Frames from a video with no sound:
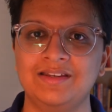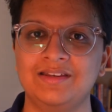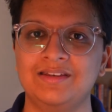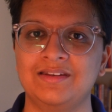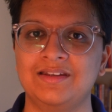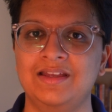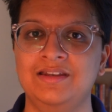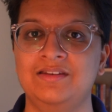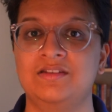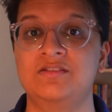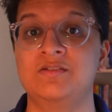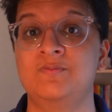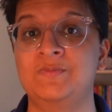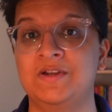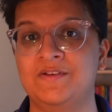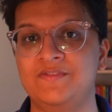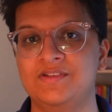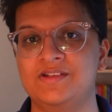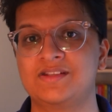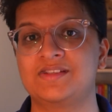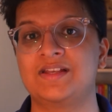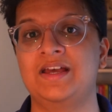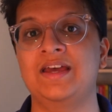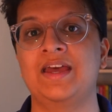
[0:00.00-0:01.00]
And just to
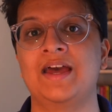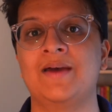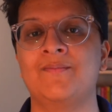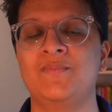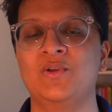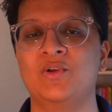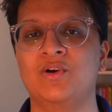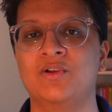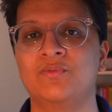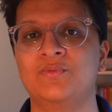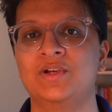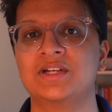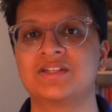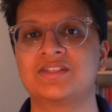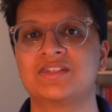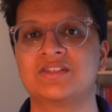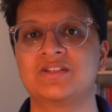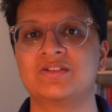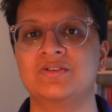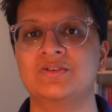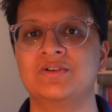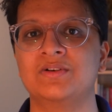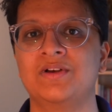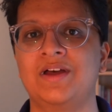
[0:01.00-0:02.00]
preface this, I am non-veg,
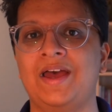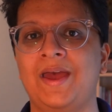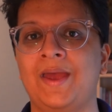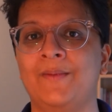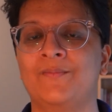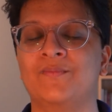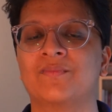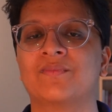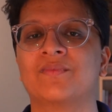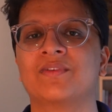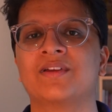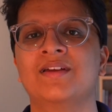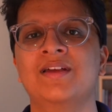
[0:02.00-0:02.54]
so I'm